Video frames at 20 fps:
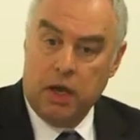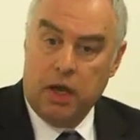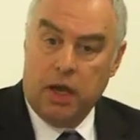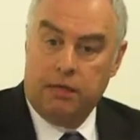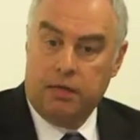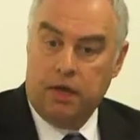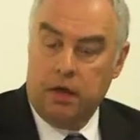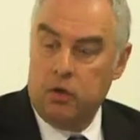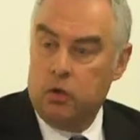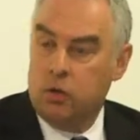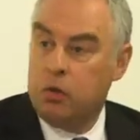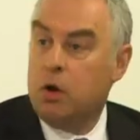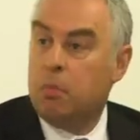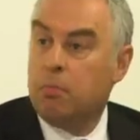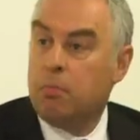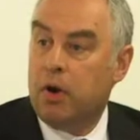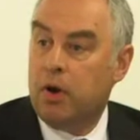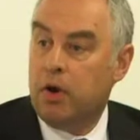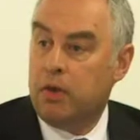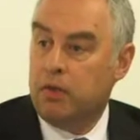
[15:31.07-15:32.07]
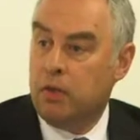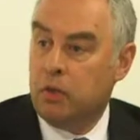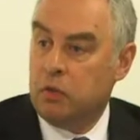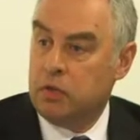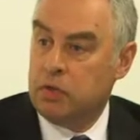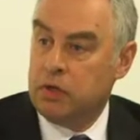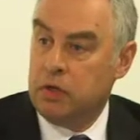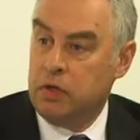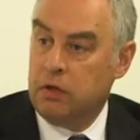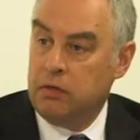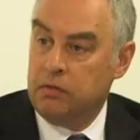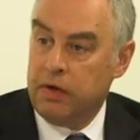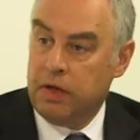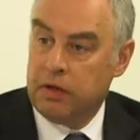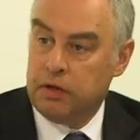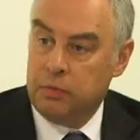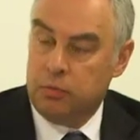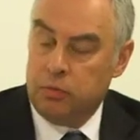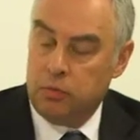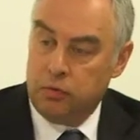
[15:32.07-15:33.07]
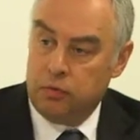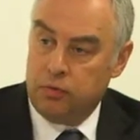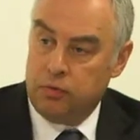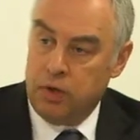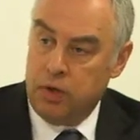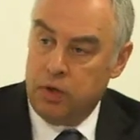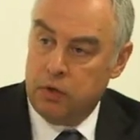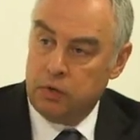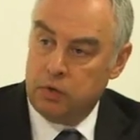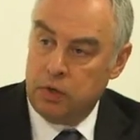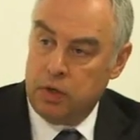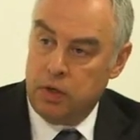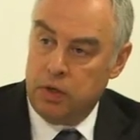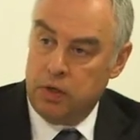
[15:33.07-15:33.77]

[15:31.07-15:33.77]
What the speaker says: and then you combine those single-factor portfolios